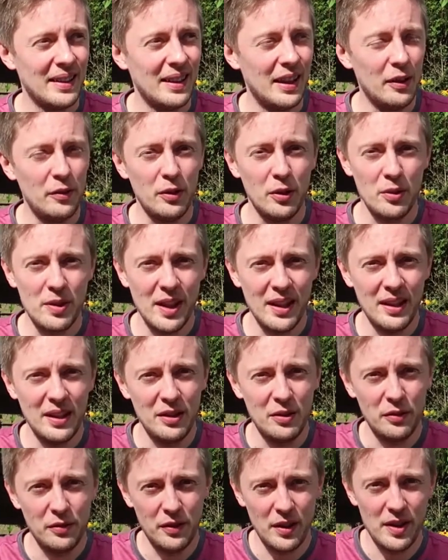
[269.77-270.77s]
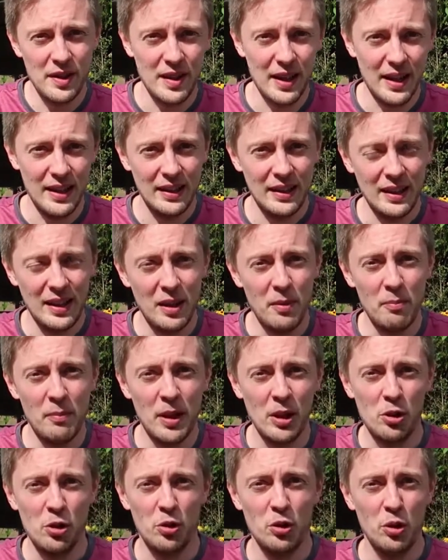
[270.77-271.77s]
if you're taking your first aid kit,
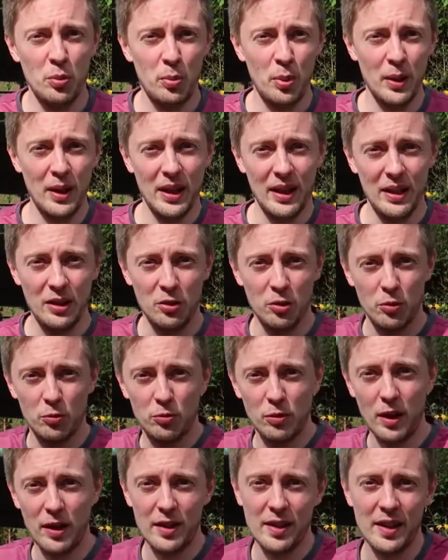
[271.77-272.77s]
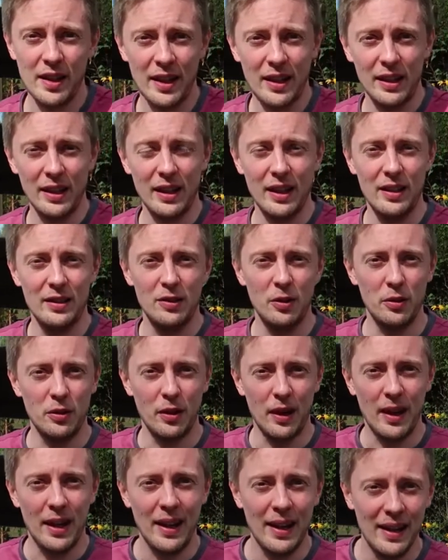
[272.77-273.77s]
make sure you put it in your rucksack and not
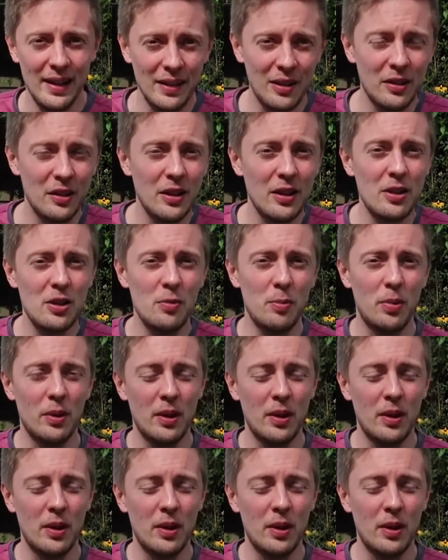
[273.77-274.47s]
your hand luggage,